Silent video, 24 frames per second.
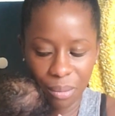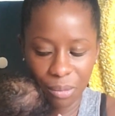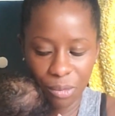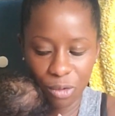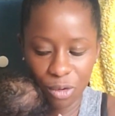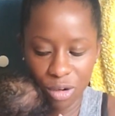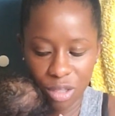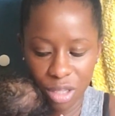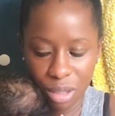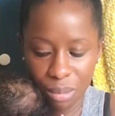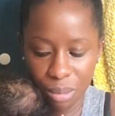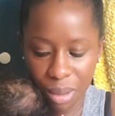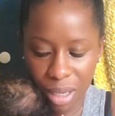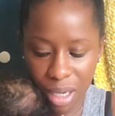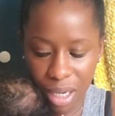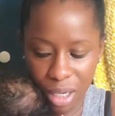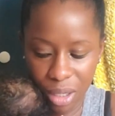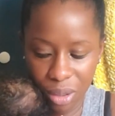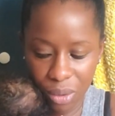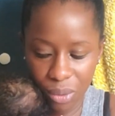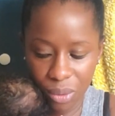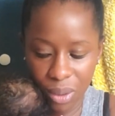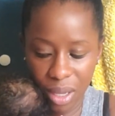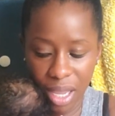for the
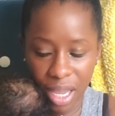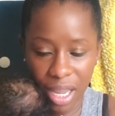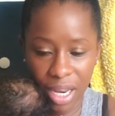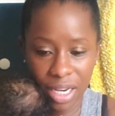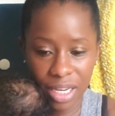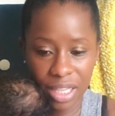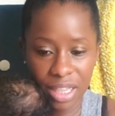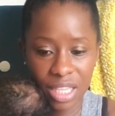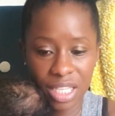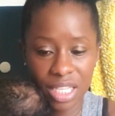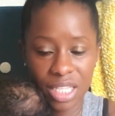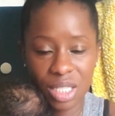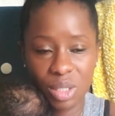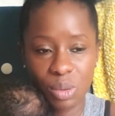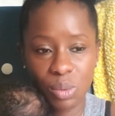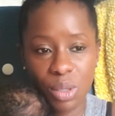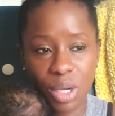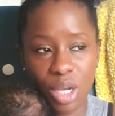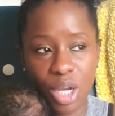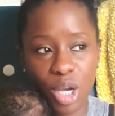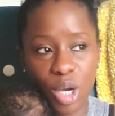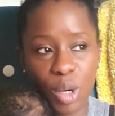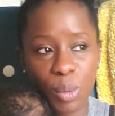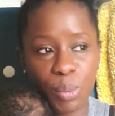bottle, and this
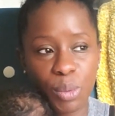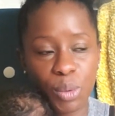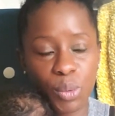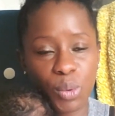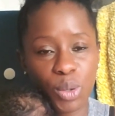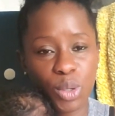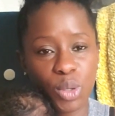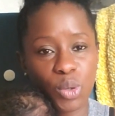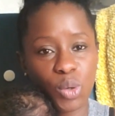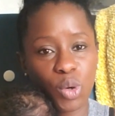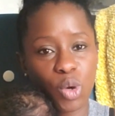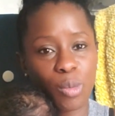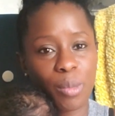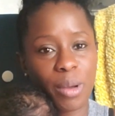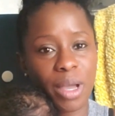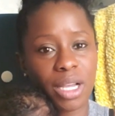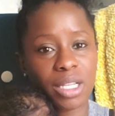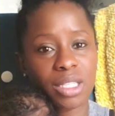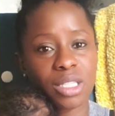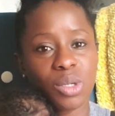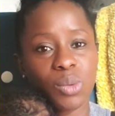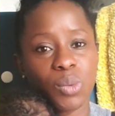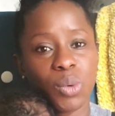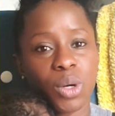will help you when you go
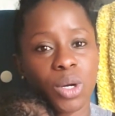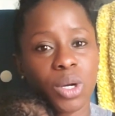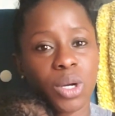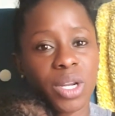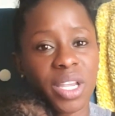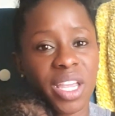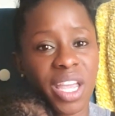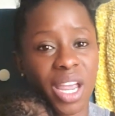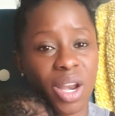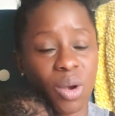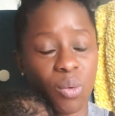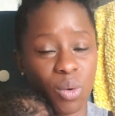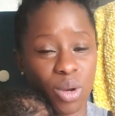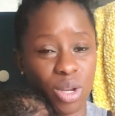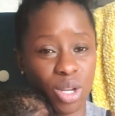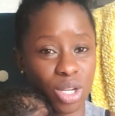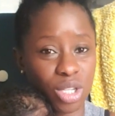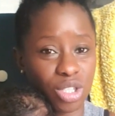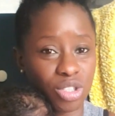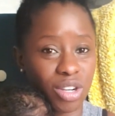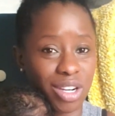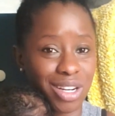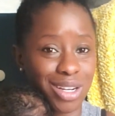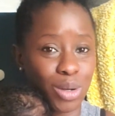back to work and when
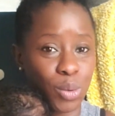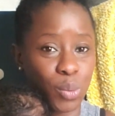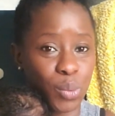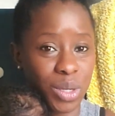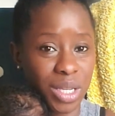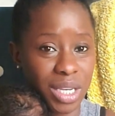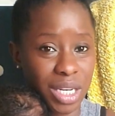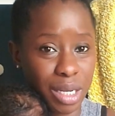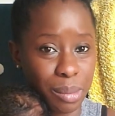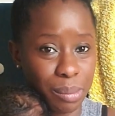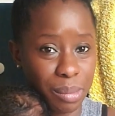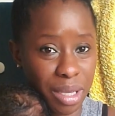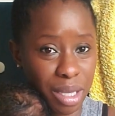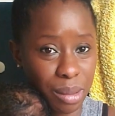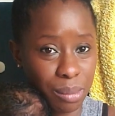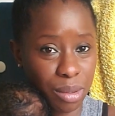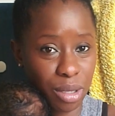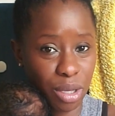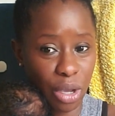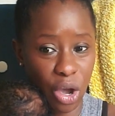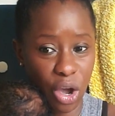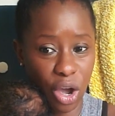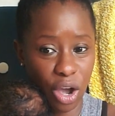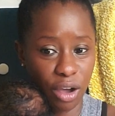you're trying to wean the
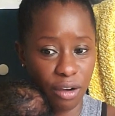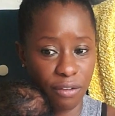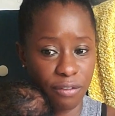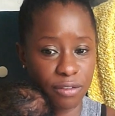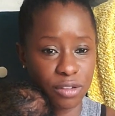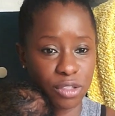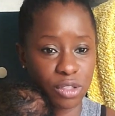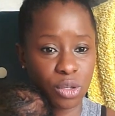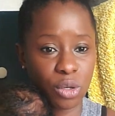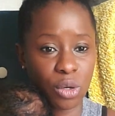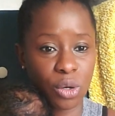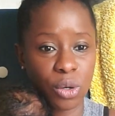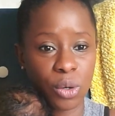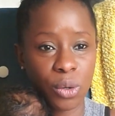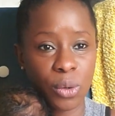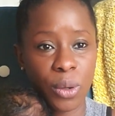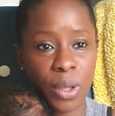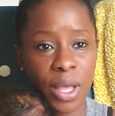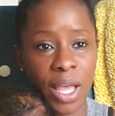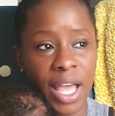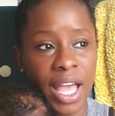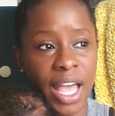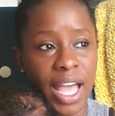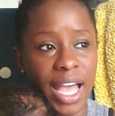baby off. So
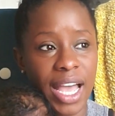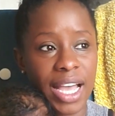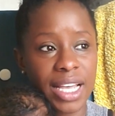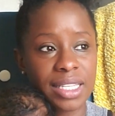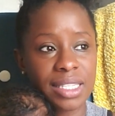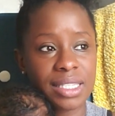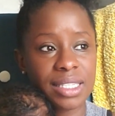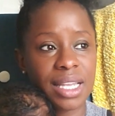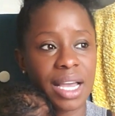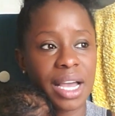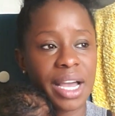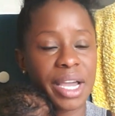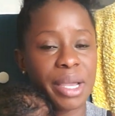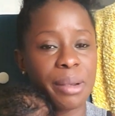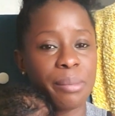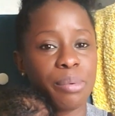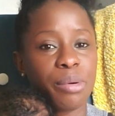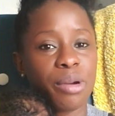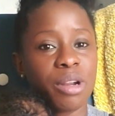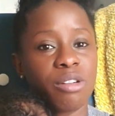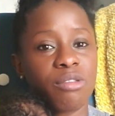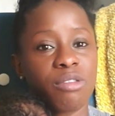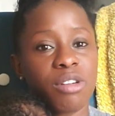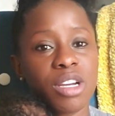as time
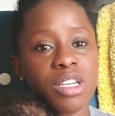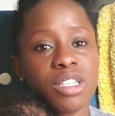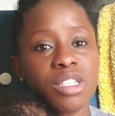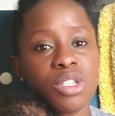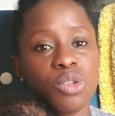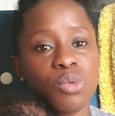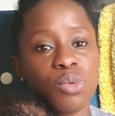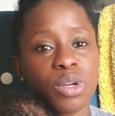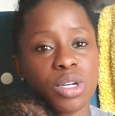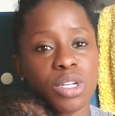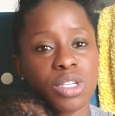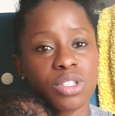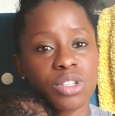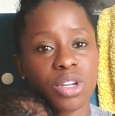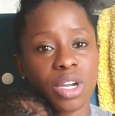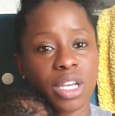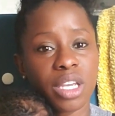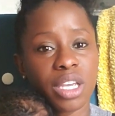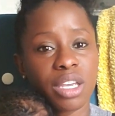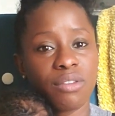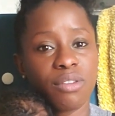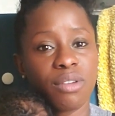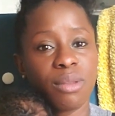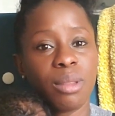progresses, you want to
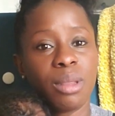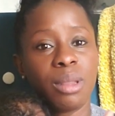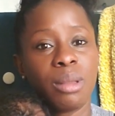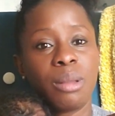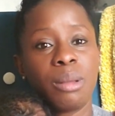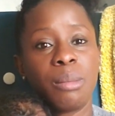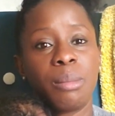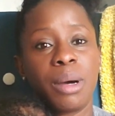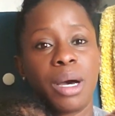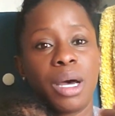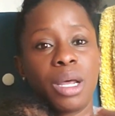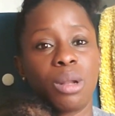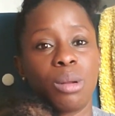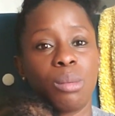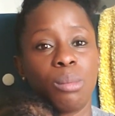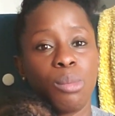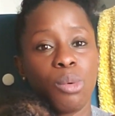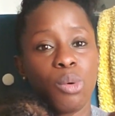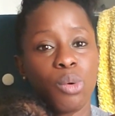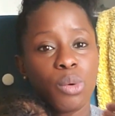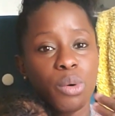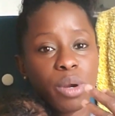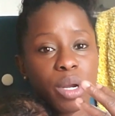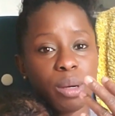start giving them the bottle
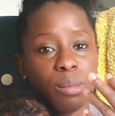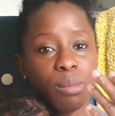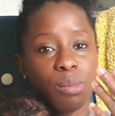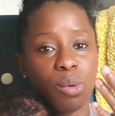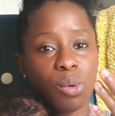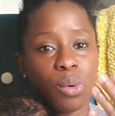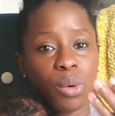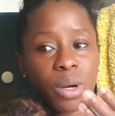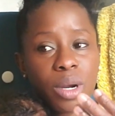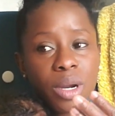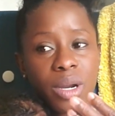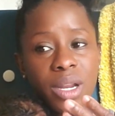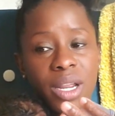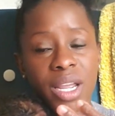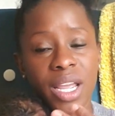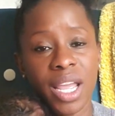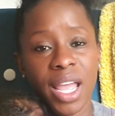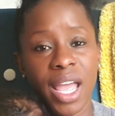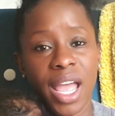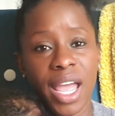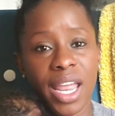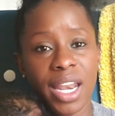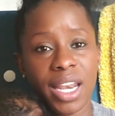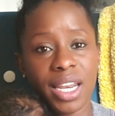more and more
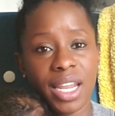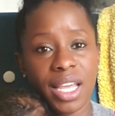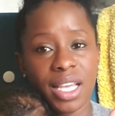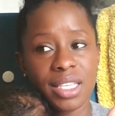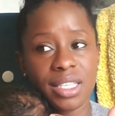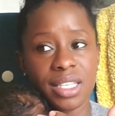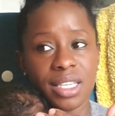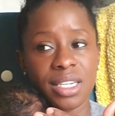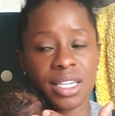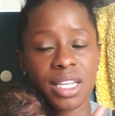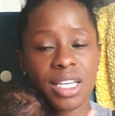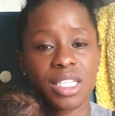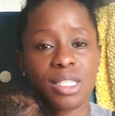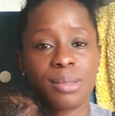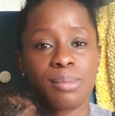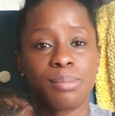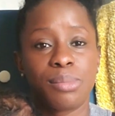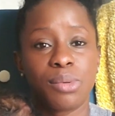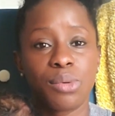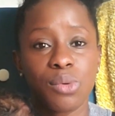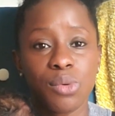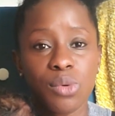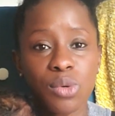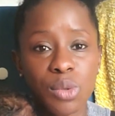and less
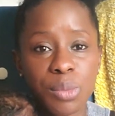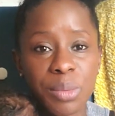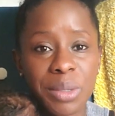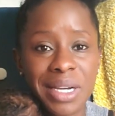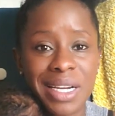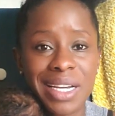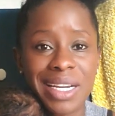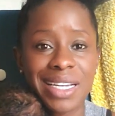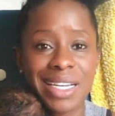boob.